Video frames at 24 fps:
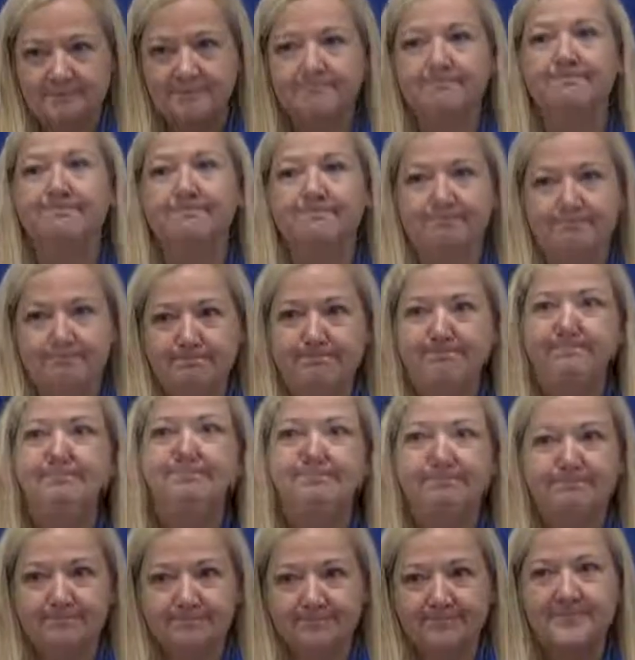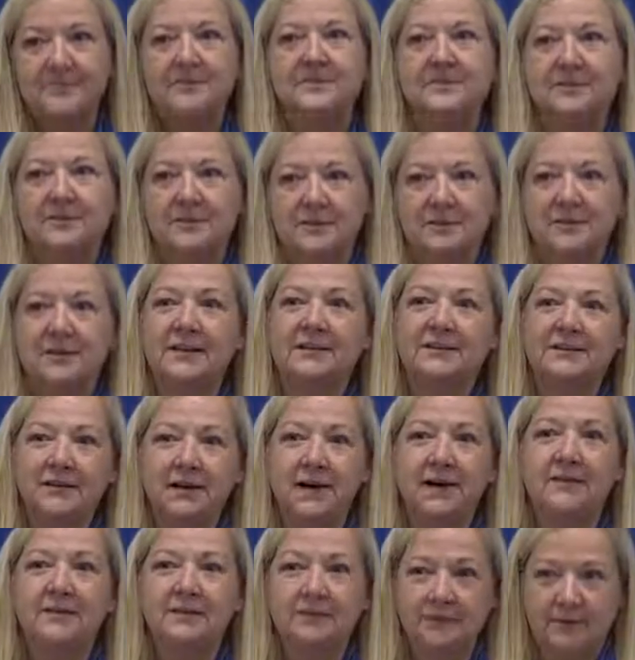Mm-hmm. That's
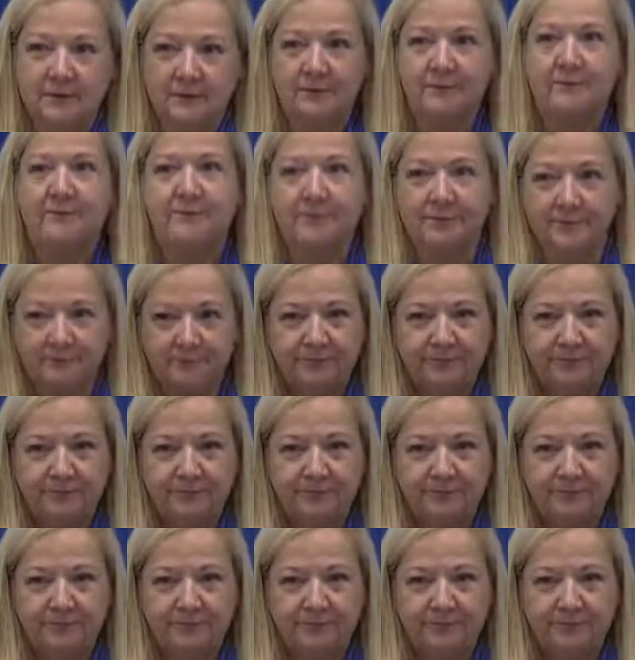awesome.